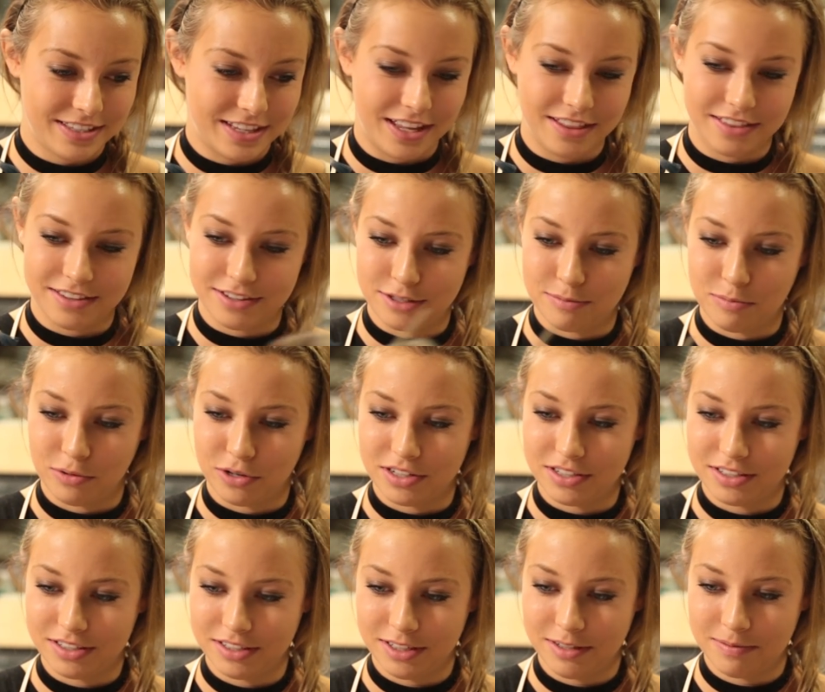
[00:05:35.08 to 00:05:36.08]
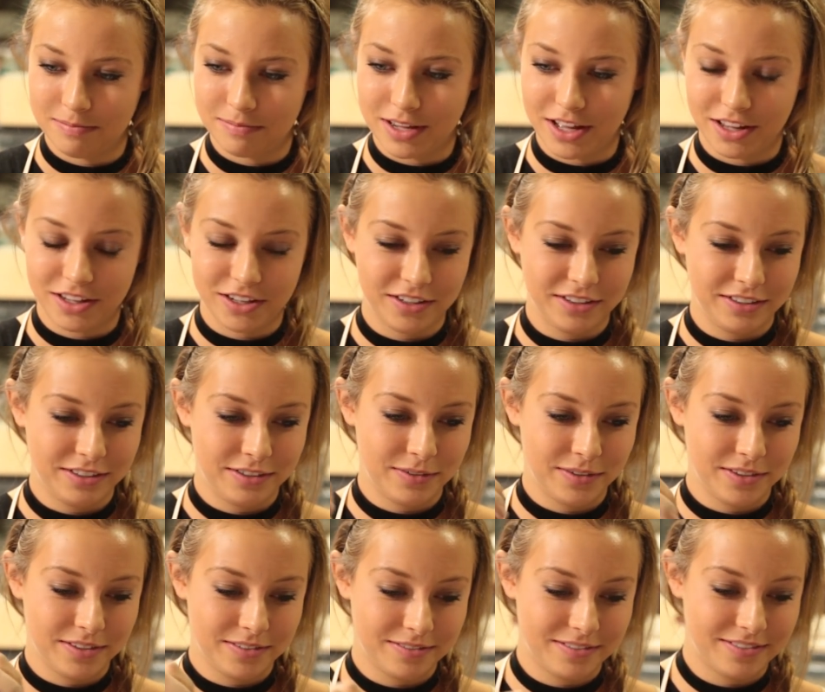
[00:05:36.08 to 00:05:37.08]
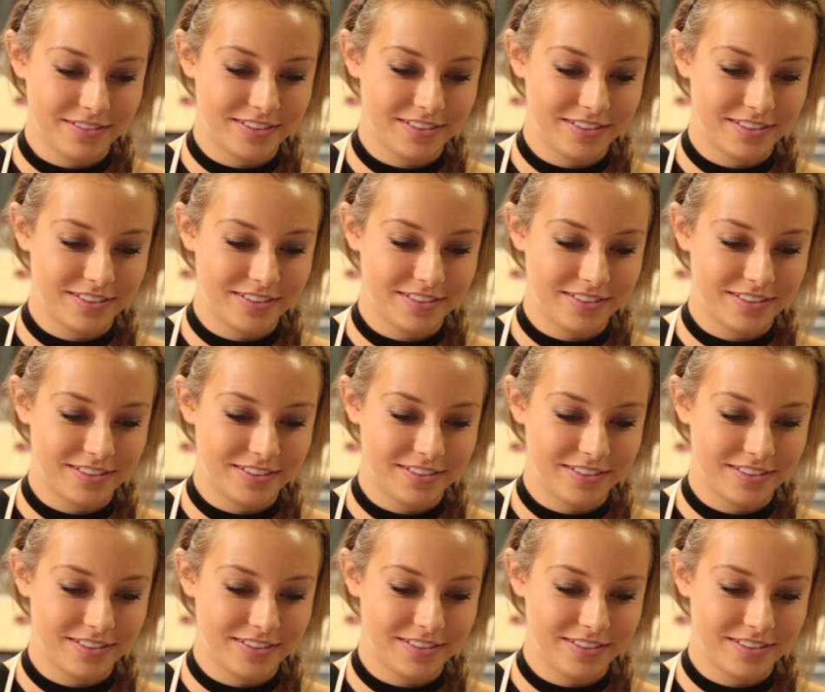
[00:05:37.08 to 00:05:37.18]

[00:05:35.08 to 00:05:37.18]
Is that the sports team color you were?